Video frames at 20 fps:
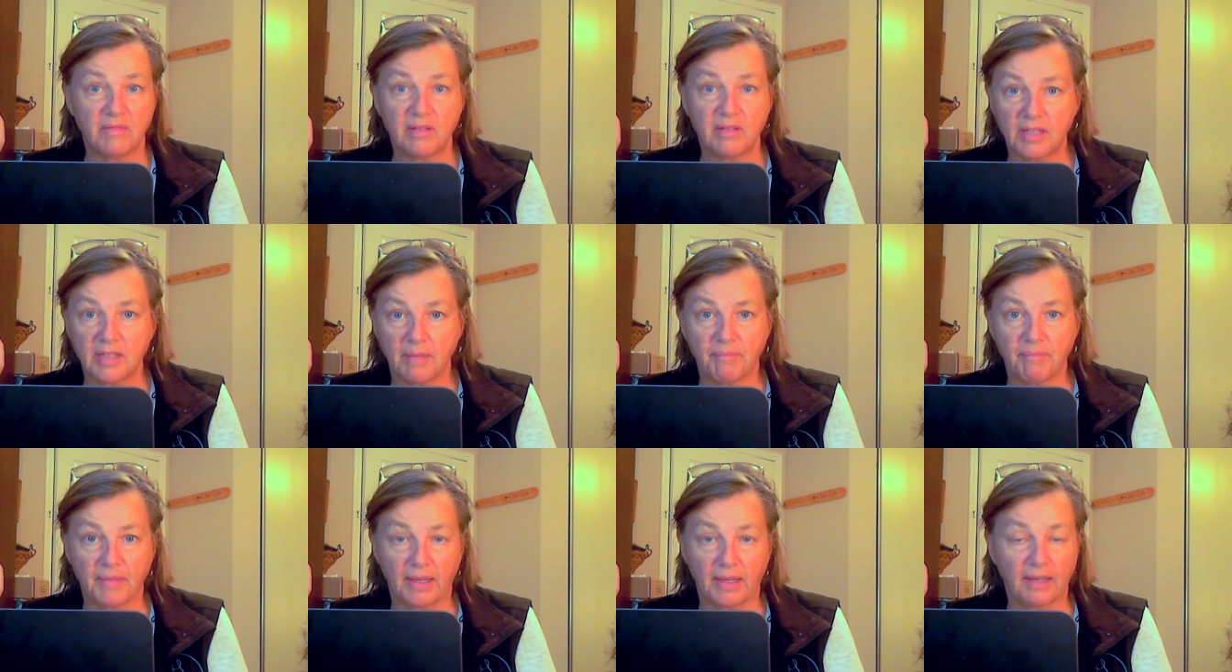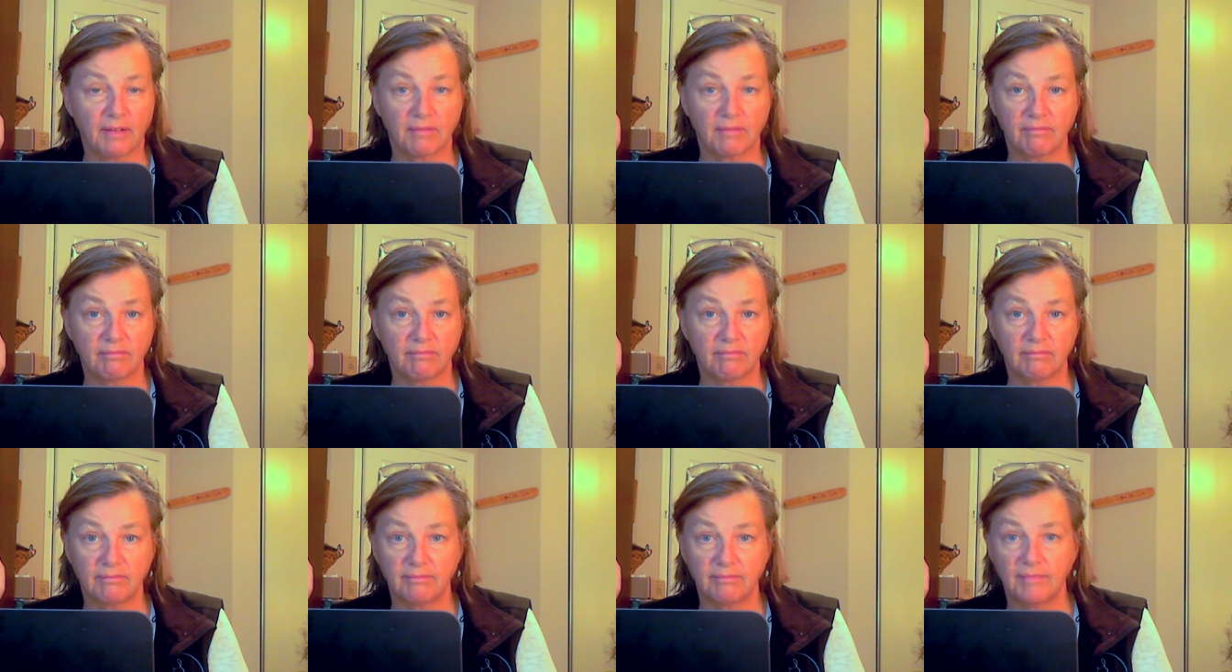something,
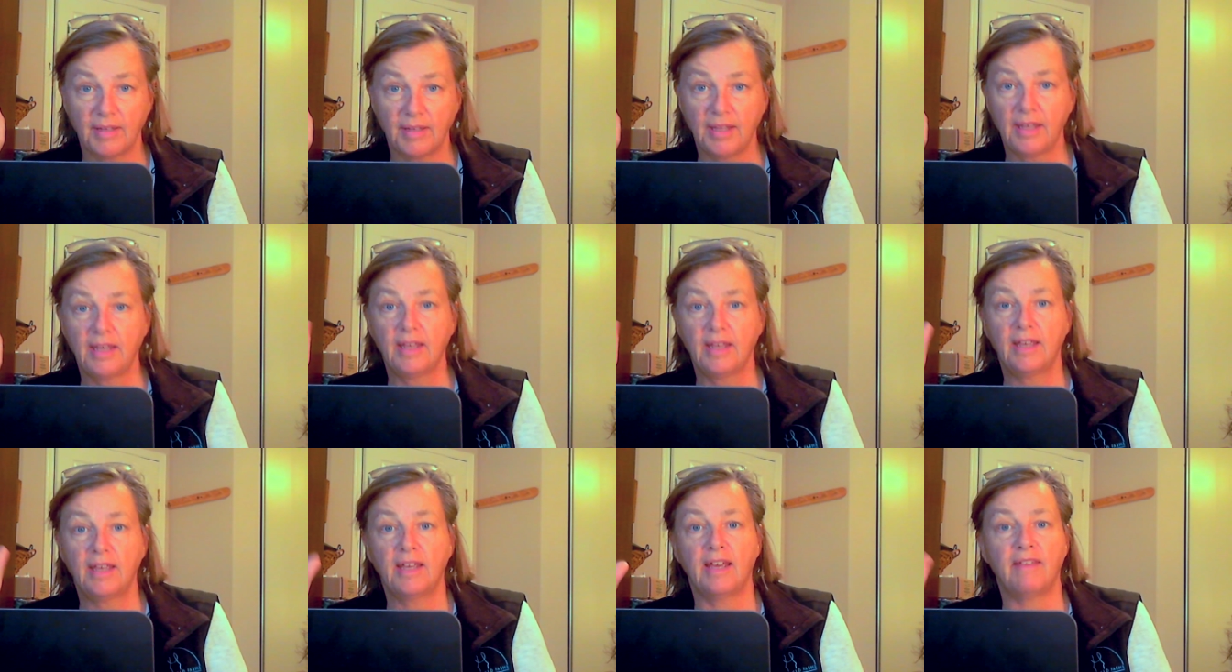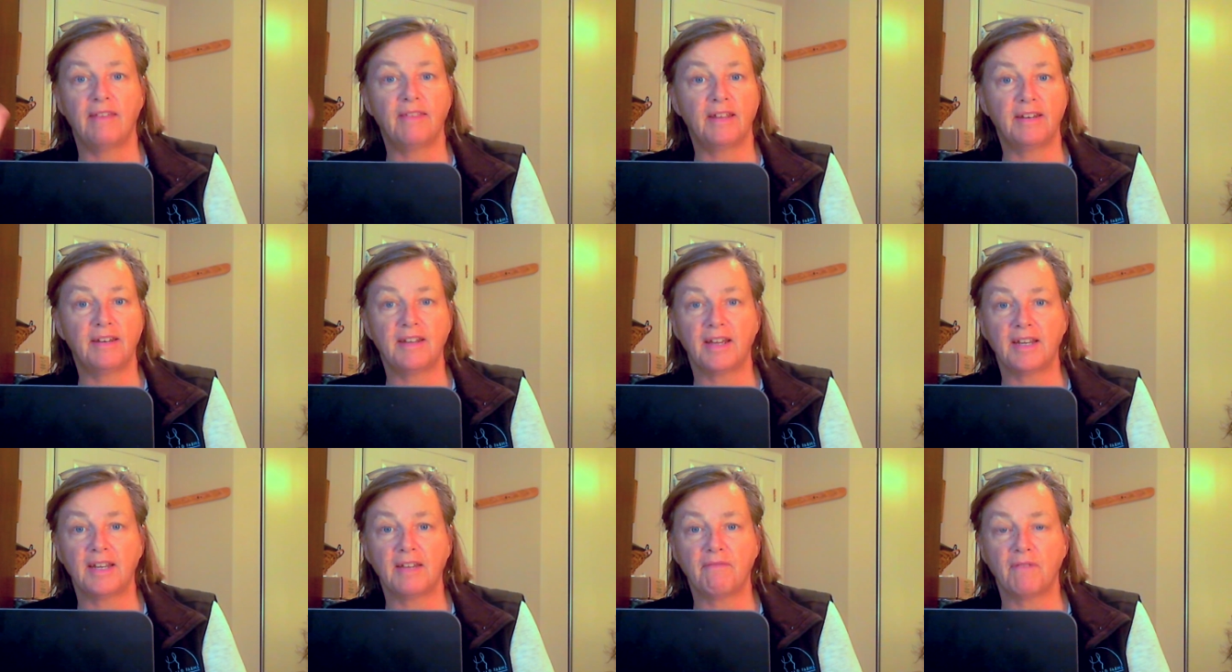and then
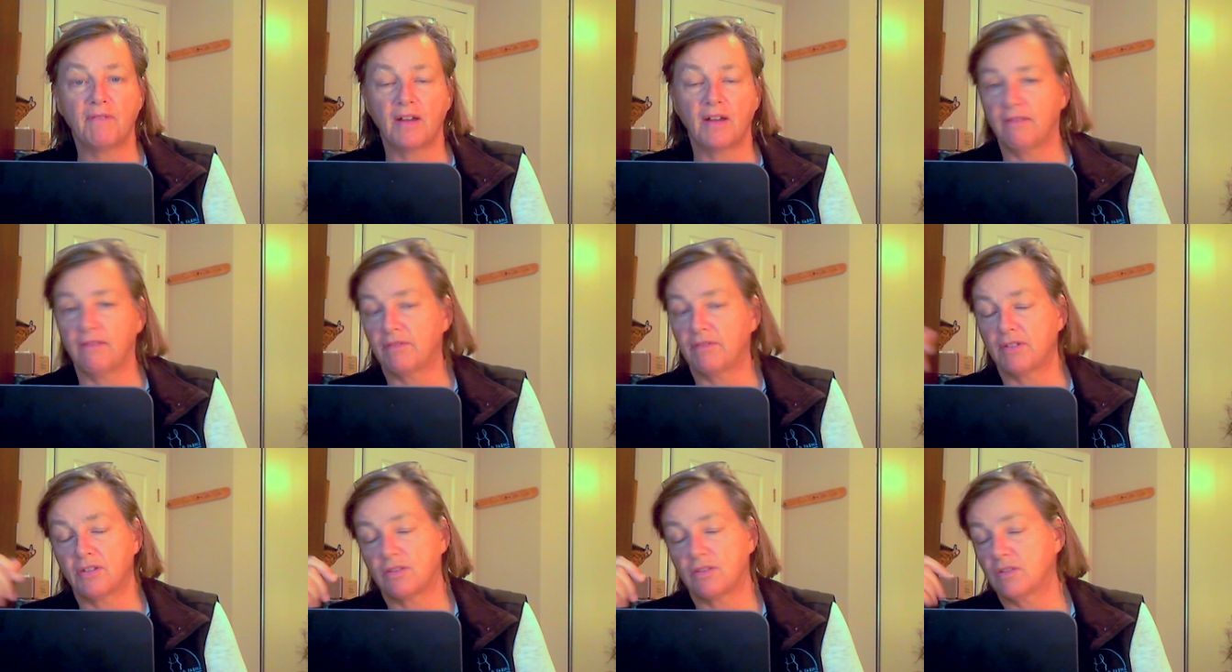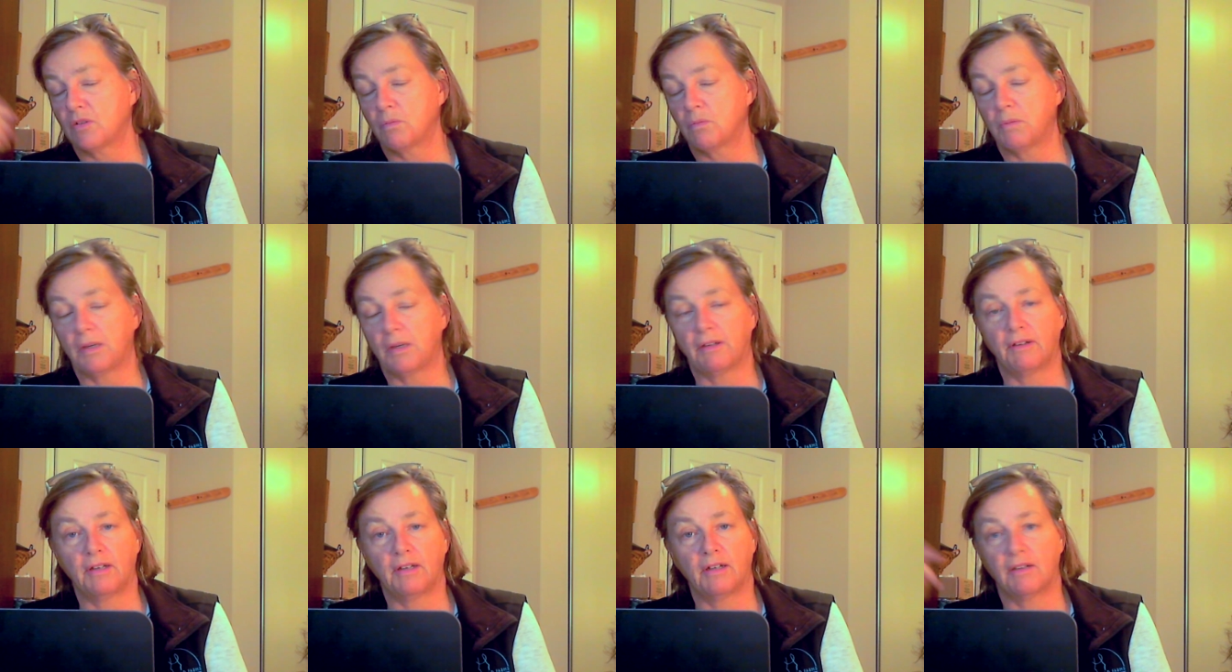ninety-five is a
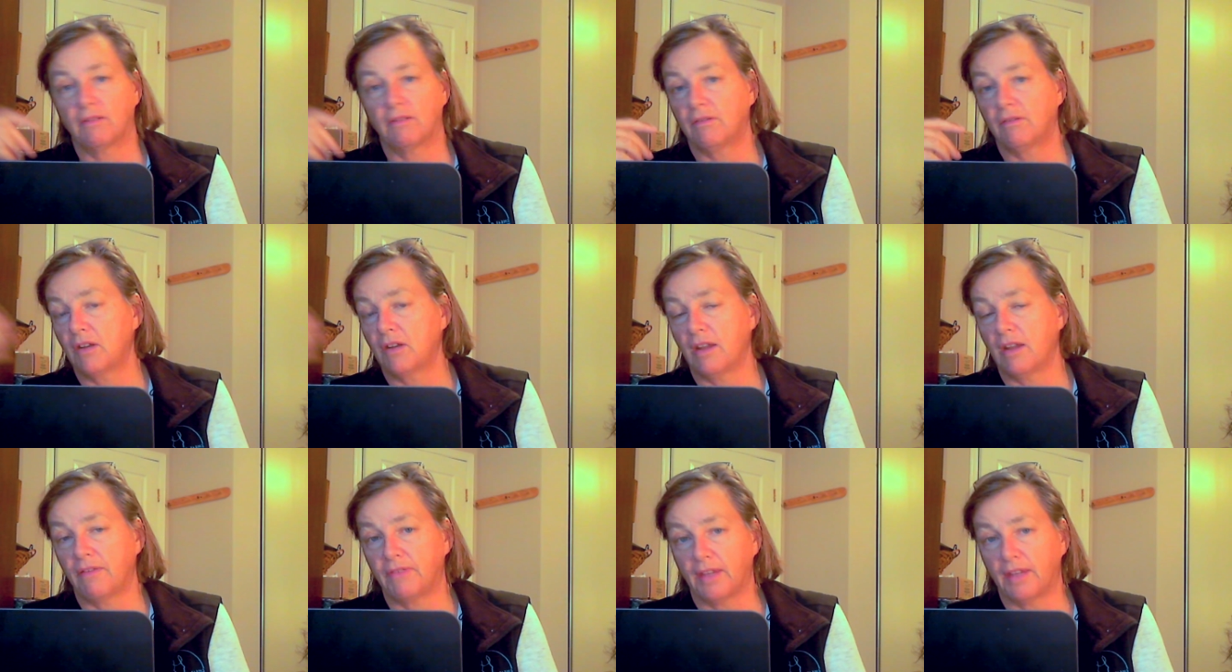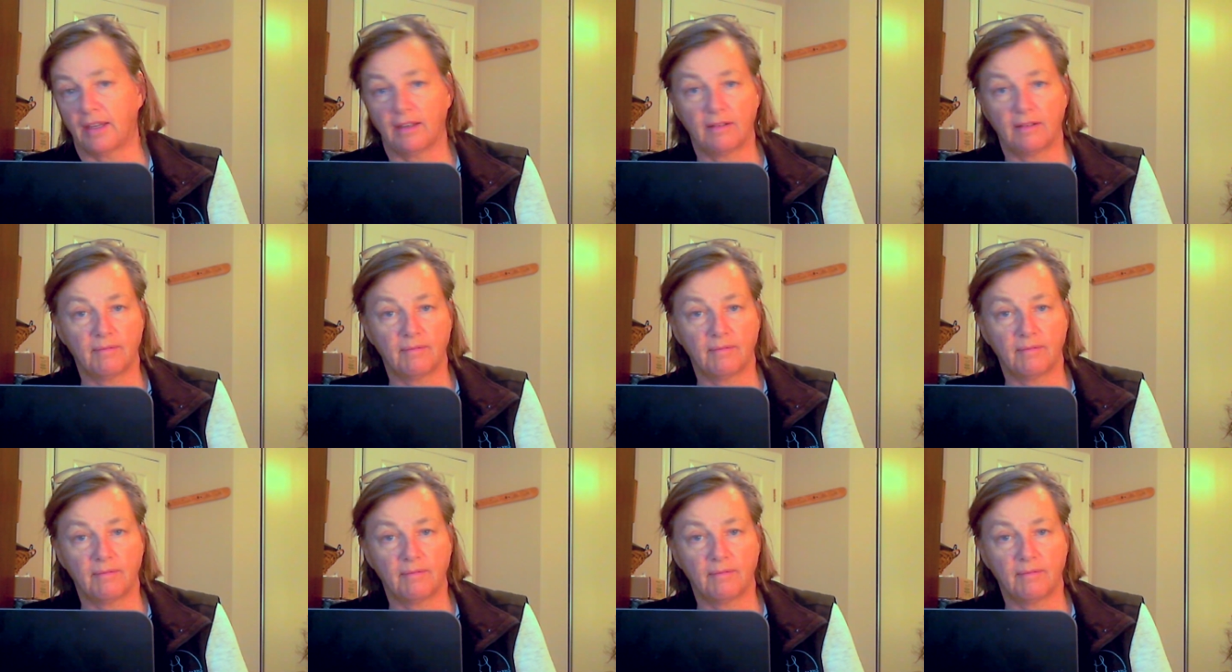superior nothing.